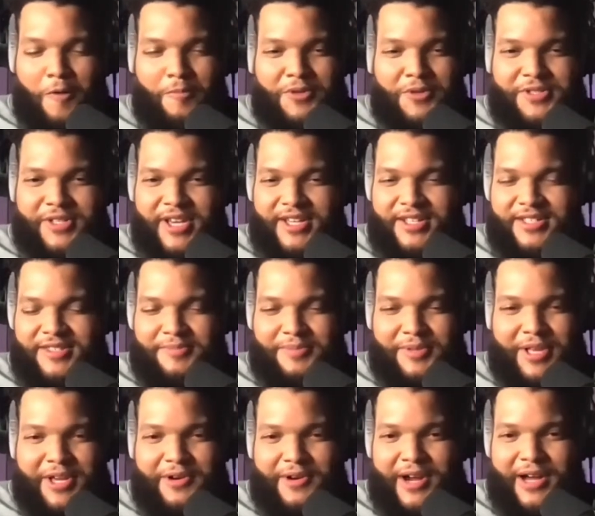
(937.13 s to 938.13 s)
almost like it's
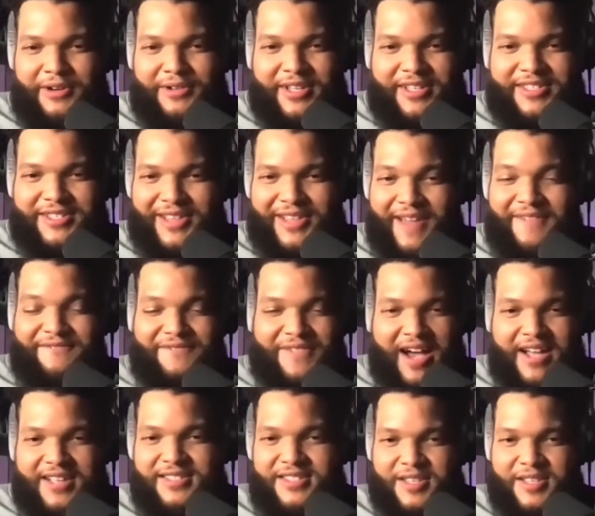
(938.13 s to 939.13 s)
a playground until I
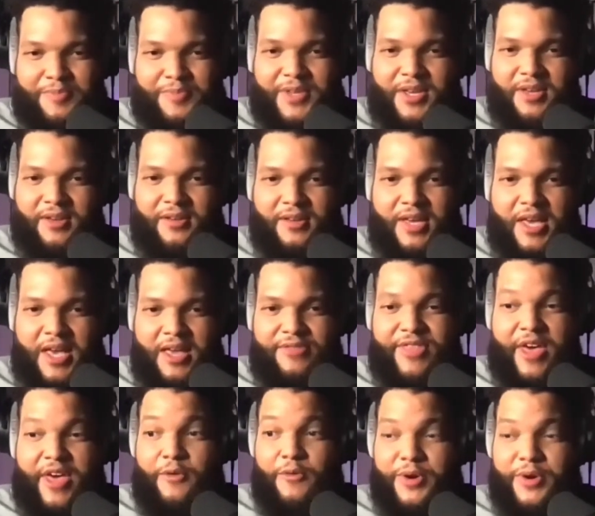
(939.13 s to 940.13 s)
find something
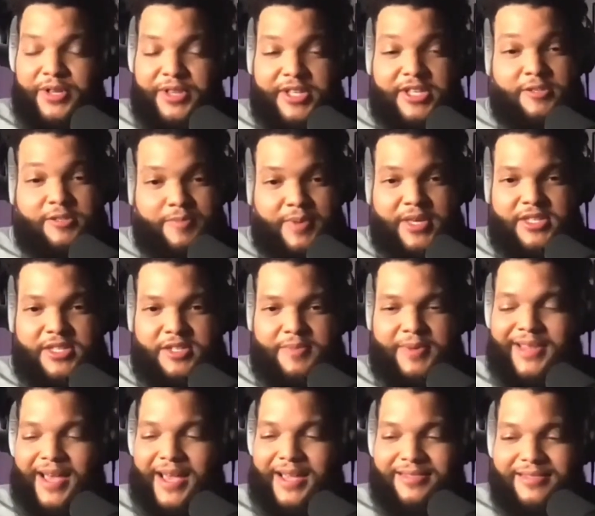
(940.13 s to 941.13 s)
that really speaks
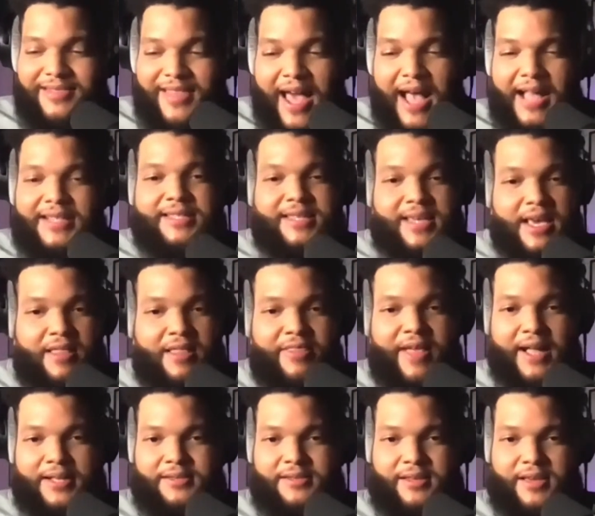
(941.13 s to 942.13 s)
to me. Like, that's it.
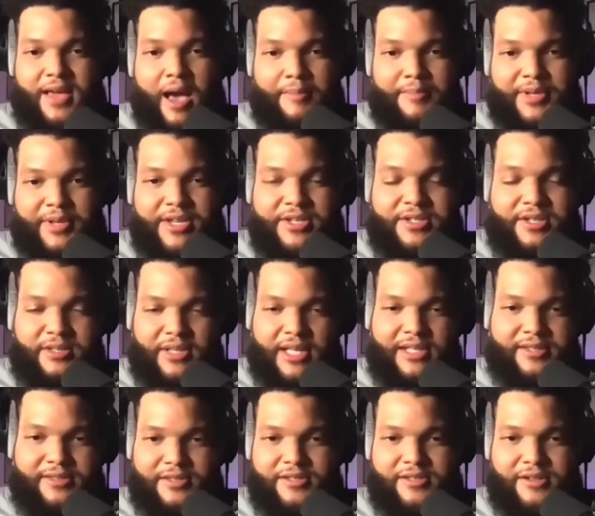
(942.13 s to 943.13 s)
That's the combination.
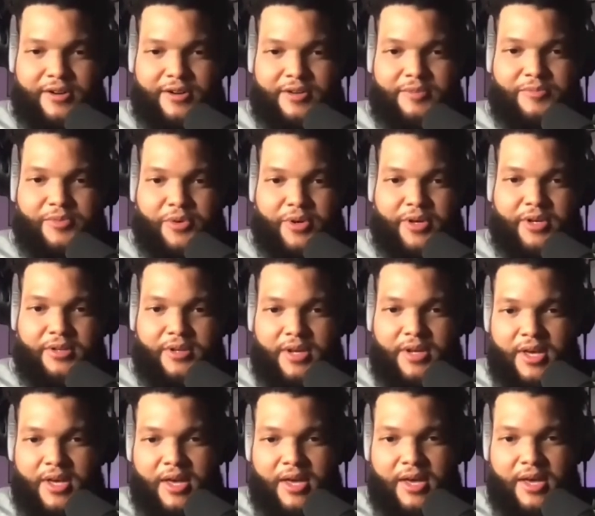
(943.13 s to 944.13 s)
That's the starting point.
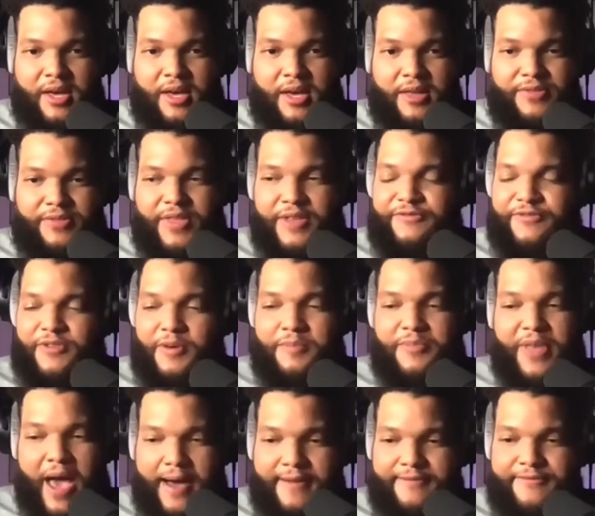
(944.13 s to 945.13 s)
Then
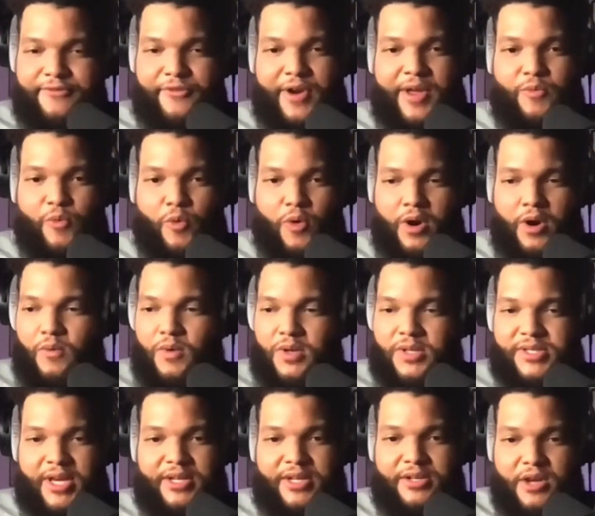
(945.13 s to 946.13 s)
from that framework,
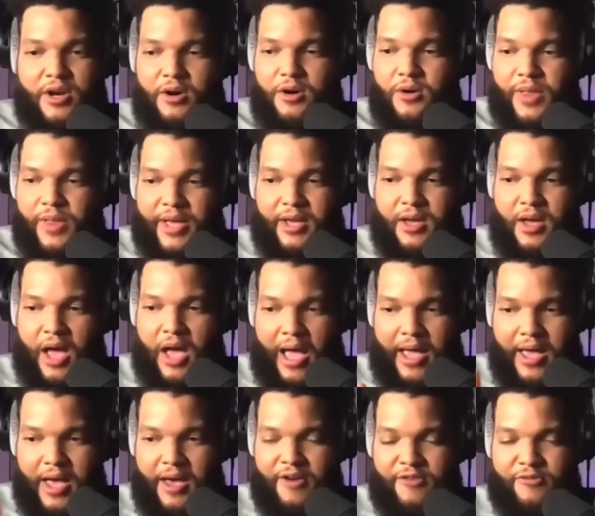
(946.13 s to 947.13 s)
once I know, like
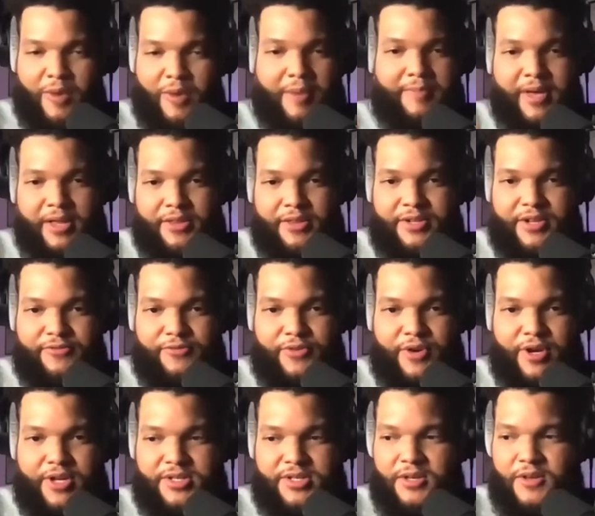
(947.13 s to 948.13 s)
I have my melody
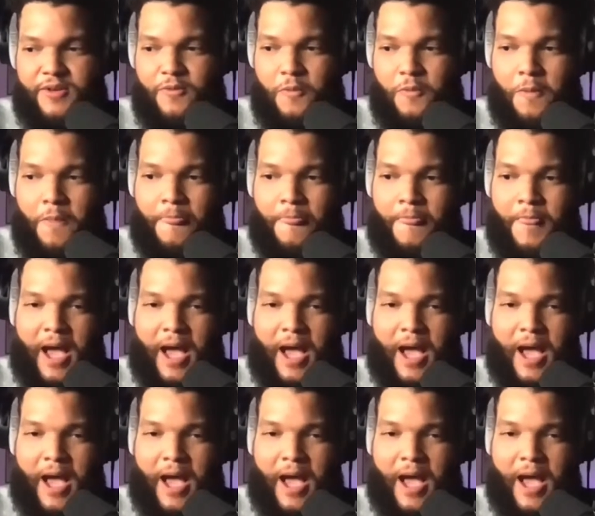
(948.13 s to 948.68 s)
phrasing,